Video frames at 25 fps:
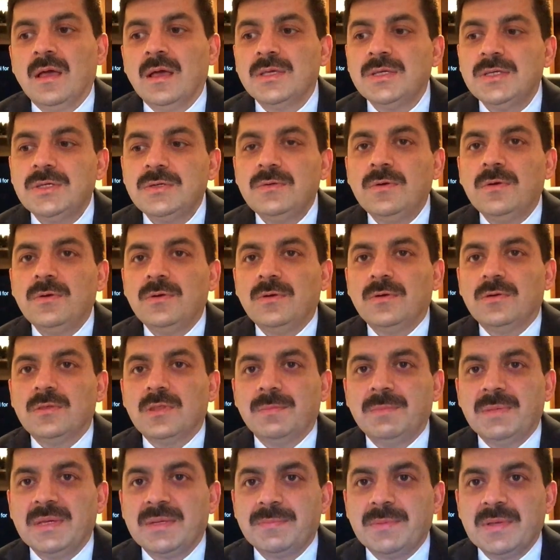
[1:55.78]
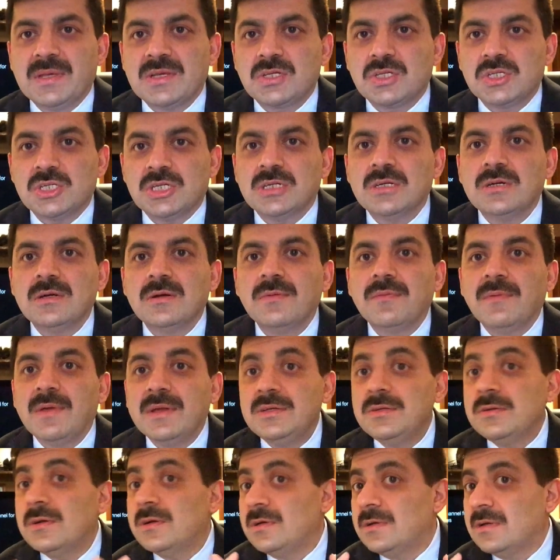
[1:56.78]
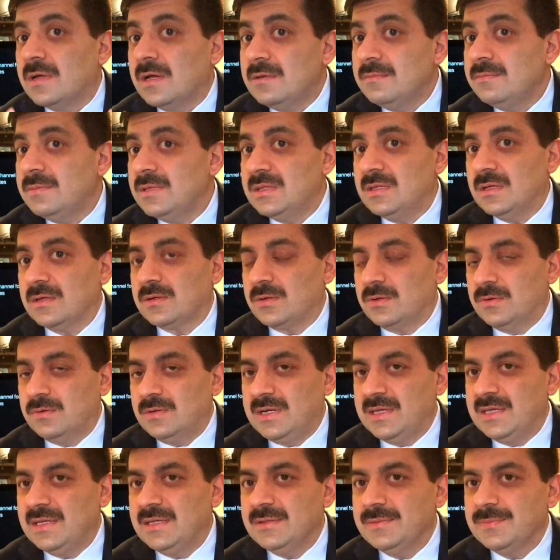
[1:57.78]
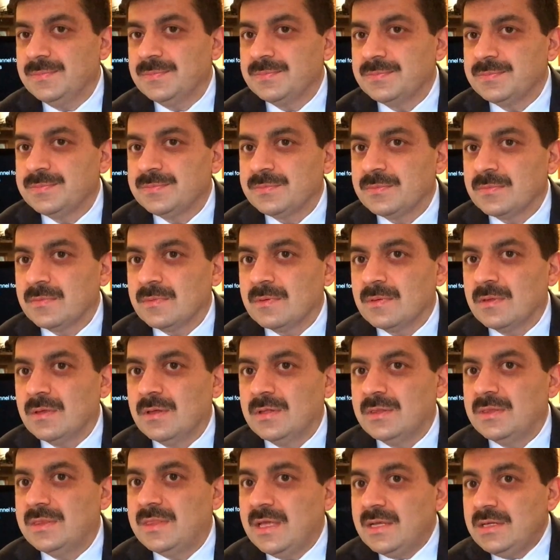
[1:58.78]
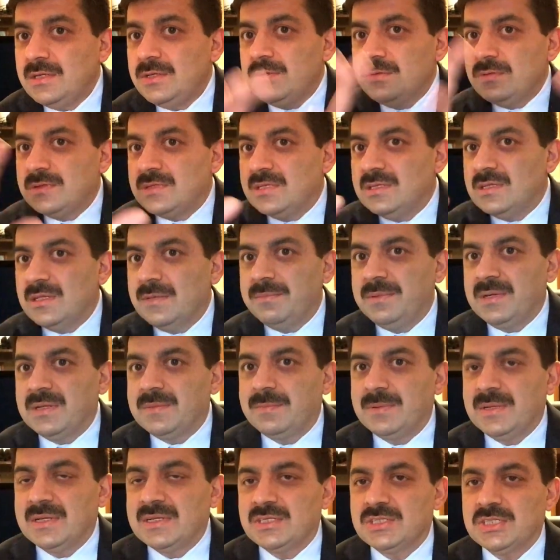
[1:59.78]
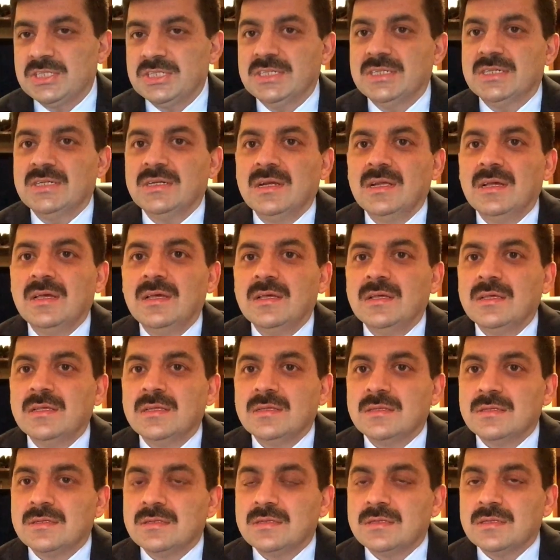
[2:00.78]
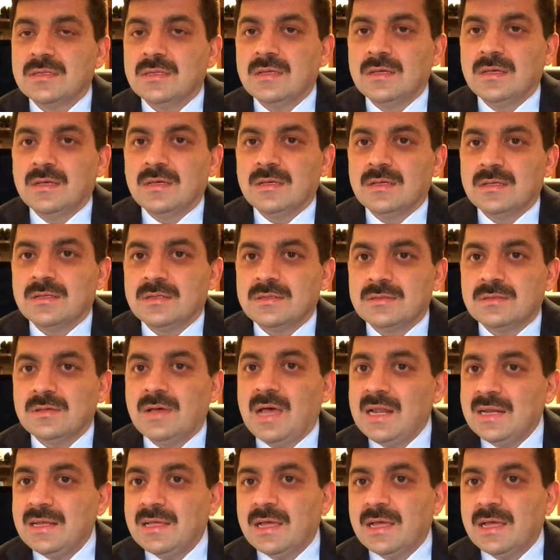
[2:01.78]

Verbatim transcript: you don't know the big picture. When you are done with the coding then you see the big picture. So I'll